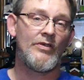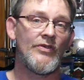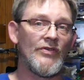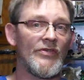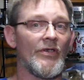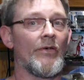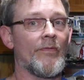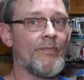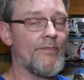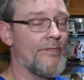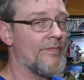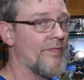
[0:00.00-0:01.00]
So,
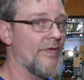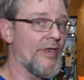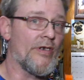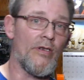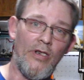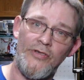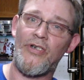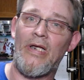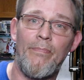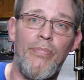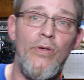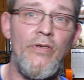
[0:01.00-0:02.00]
the clutch
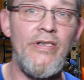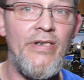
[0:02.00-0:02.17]
I'm pulling